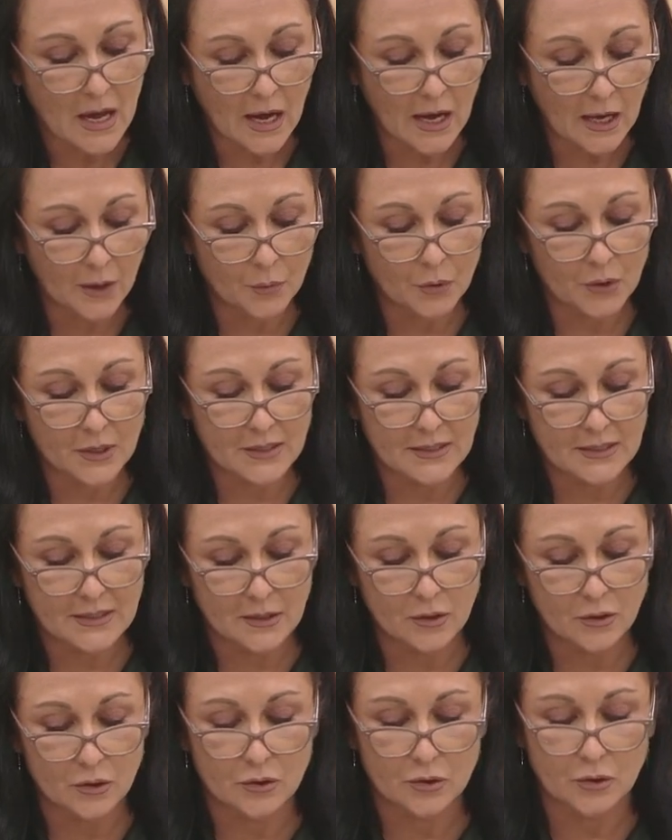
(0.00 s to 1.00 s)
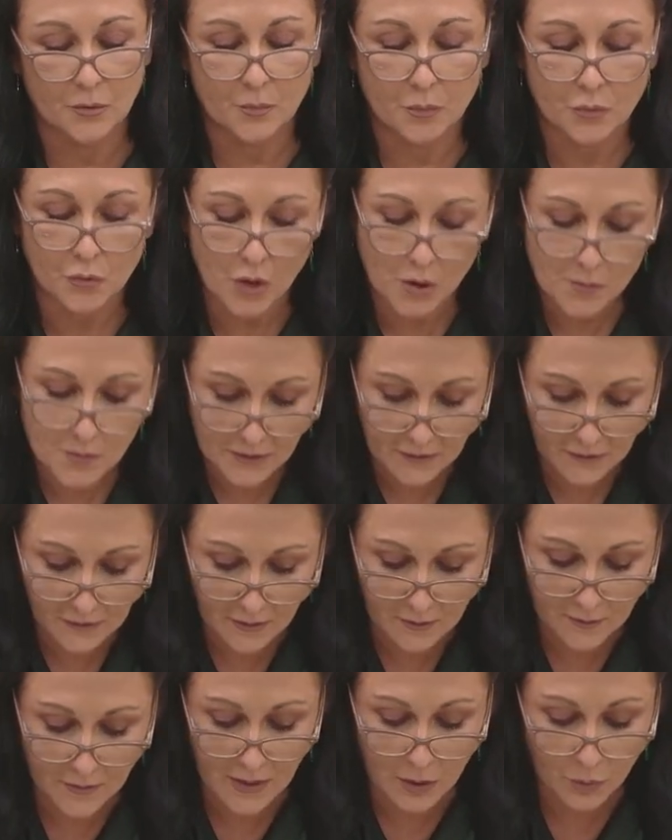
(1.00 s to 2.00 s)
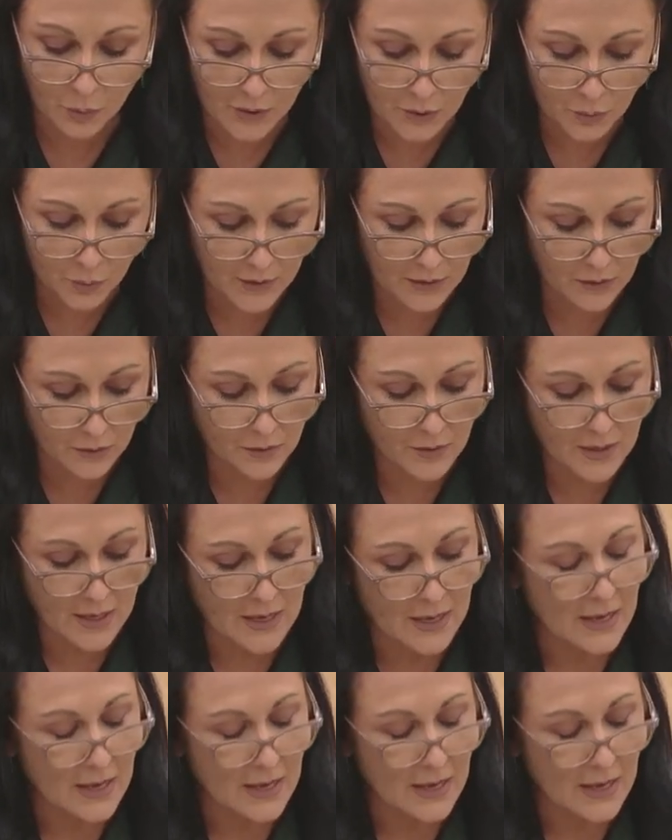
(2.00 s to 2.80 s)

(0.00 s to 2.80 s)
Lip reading: I will continue to promise them that we will,